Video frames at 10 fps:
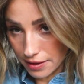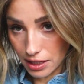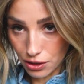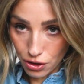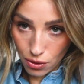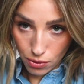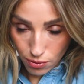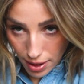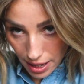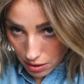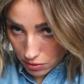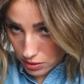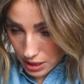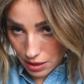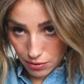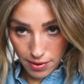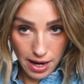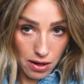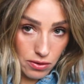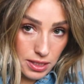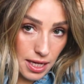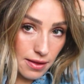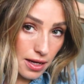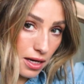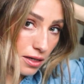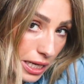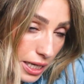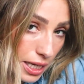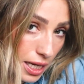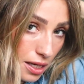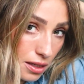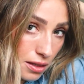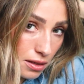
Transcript: and then go around and then pin it in.